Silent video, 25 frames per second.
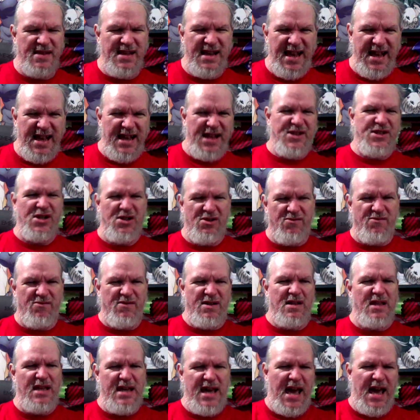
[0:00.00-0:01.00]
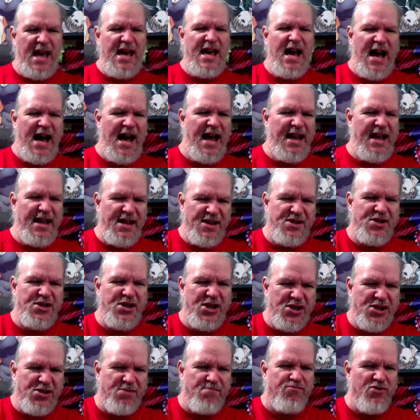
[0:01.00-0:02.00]
isn't really AI. It's
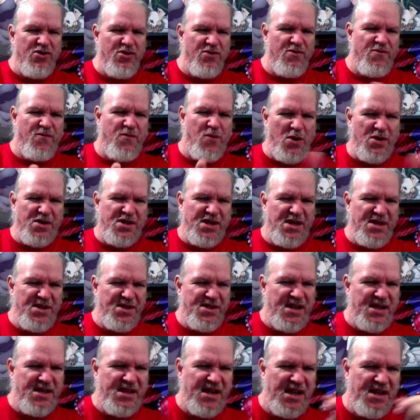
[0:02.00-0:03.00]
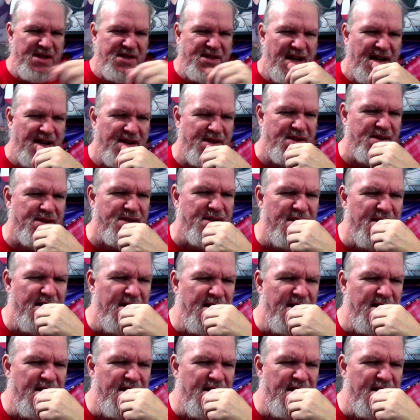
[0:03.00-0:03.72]
just brute force and statistics.